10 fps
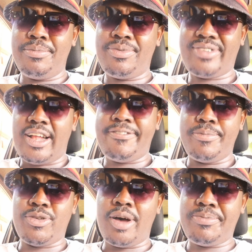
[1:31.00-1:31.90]

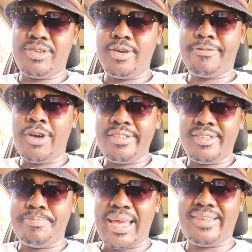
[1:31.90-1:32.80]
self-absorbed. Of
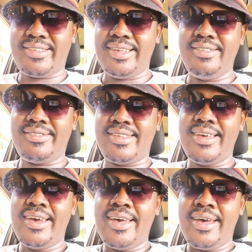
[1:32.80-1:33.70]
course, it makes sense.
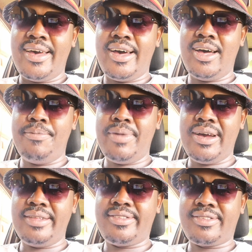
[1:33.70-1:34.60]

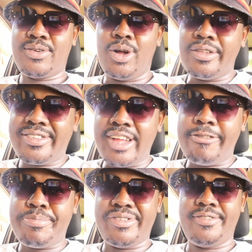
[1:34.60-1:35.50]
It's called
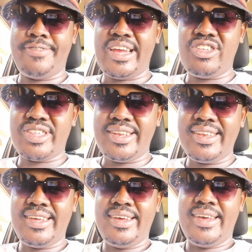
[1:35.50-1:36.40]

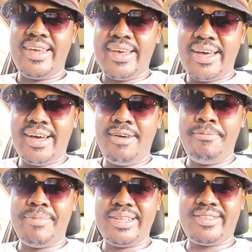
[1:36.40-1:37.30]
self-preservation.
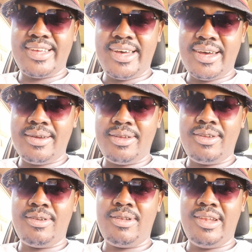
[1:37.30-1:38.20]
But
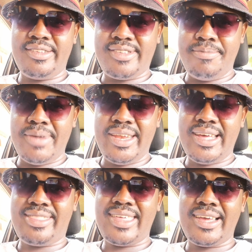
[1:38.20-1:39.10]
listen, man,
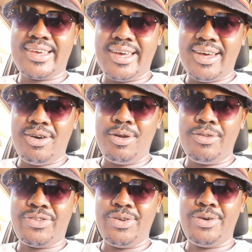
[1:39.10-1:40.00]
I think
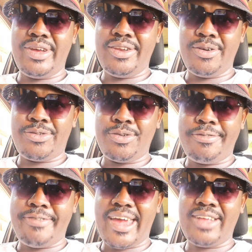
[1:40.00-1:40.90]
also it
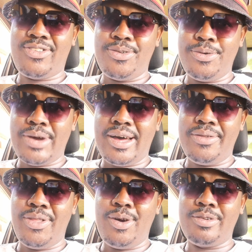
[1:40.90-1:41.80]
also fair to
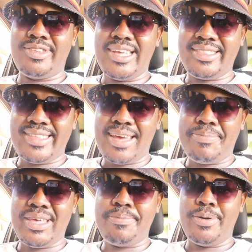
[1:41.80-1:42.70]
note that there are
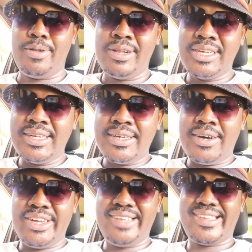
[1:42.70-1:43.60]
people
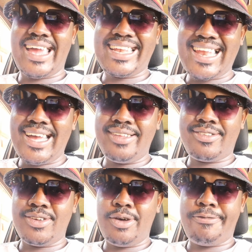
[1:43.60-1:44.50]
on the
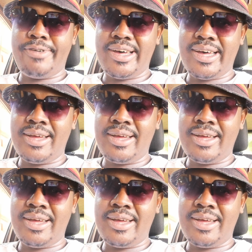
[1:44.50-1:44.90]
sidelines of